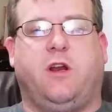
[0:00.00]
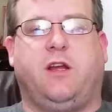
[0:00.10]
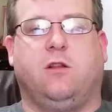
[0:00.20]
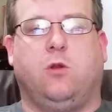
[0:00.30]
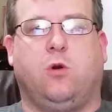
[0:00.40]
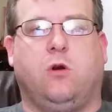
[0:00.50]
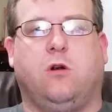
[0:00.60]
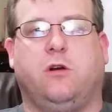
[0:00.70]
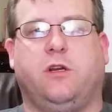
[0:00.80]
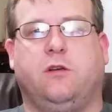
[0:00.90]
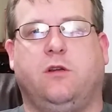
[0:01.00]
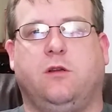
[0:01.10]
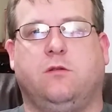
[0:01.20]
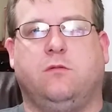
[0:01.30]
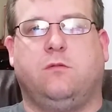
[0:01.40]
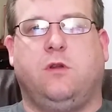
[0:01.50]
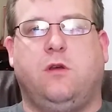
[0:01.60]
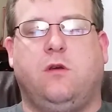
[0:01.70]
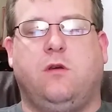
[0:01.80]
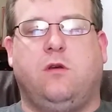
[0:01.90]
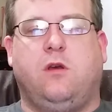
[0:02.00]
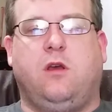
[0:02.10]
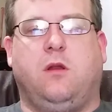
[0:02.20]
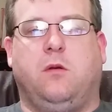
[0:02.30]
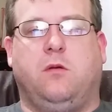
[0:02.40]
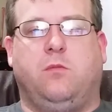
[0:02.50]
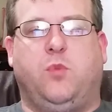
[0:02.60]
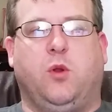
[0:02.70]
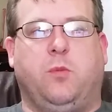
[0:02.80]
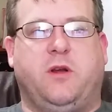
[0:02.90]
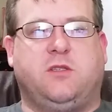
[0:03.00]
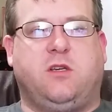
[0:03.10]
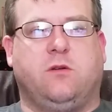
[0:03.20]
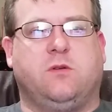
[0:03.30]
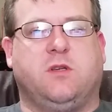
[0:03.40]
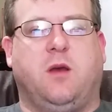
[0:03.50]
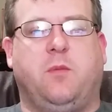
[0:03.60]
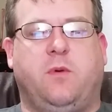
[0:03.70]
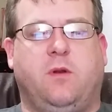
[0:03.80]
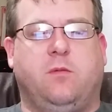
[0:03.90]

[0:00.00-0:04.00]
that I can learn and build my skills up,